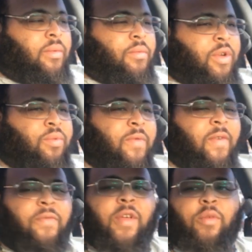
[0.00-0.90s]
Which will
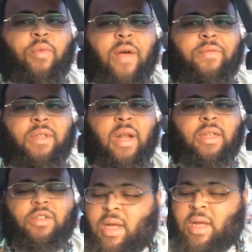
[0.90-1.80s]
fulfill prophecy, like
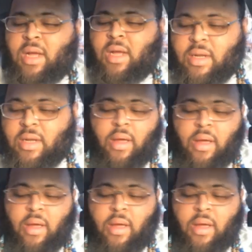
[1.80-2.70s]
the scriptures tell us.
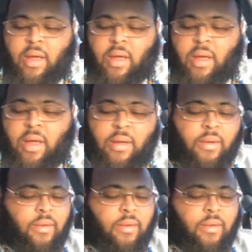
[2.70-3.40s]
Okay?